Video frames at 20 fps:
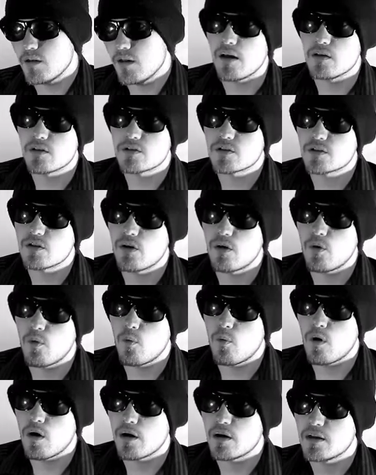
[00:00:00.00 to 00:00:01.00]
I also
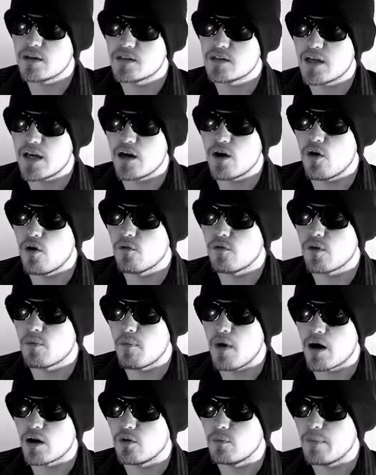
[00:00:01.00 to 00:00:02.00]
want to take over
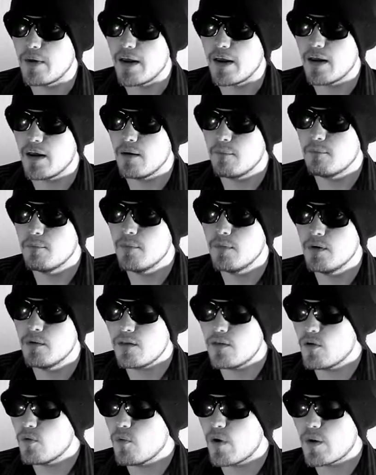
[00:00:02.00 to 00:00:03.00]
Model Mayhem. Their